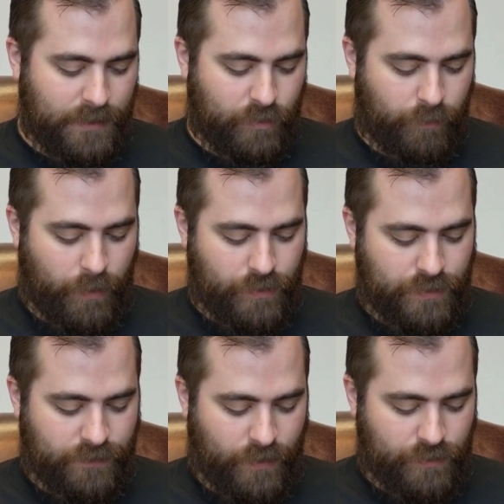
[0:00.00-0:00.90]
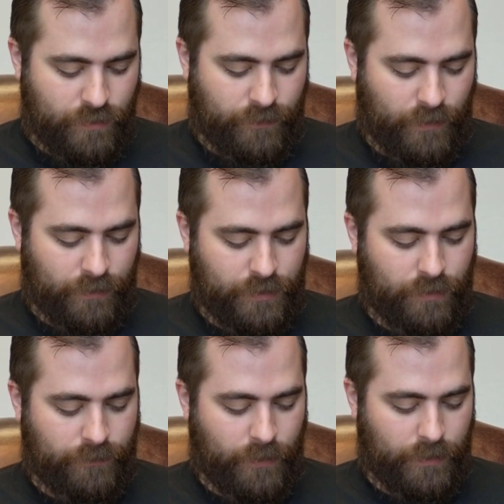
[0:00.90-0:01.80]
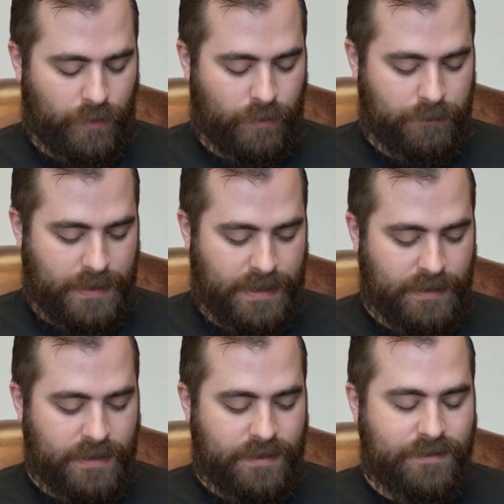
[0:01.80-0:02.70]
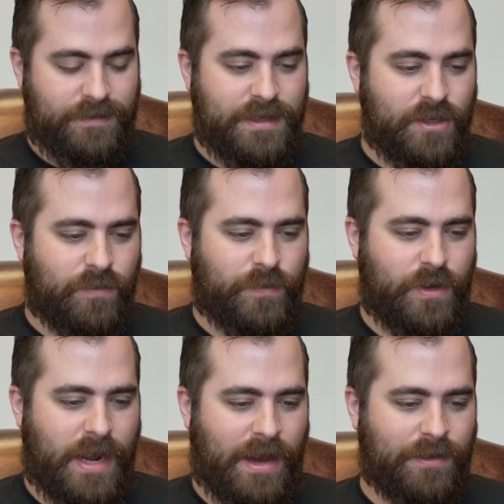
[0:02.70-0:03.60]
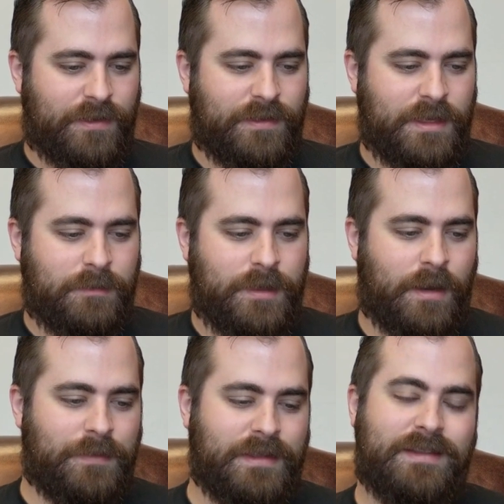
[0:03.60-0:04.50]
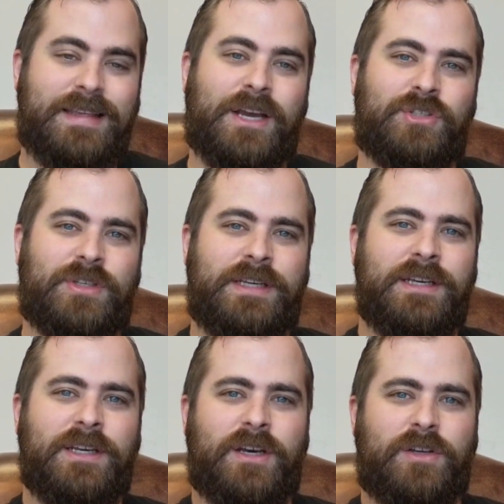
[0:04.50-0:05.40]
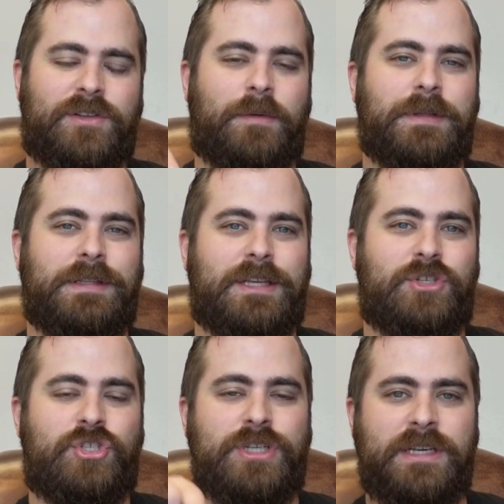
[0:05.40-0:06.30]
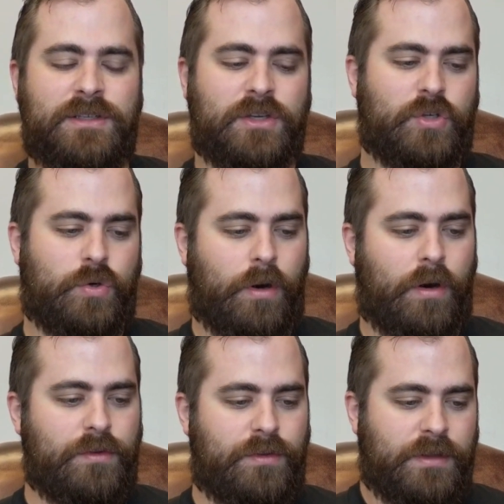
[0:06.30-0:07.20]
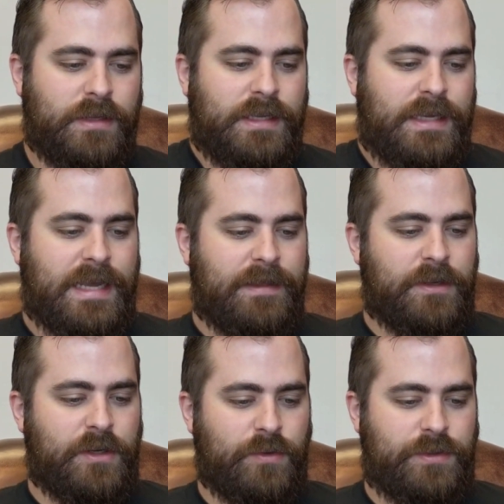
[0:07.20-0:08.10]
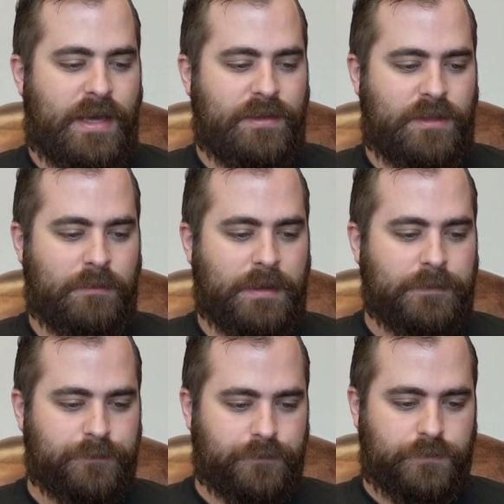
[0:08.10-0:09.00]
The reproaches of those who have fallen on you have fallen on me. Zeal for your house has eaten me up." This is actually something that Jesus quotes in the New Testament.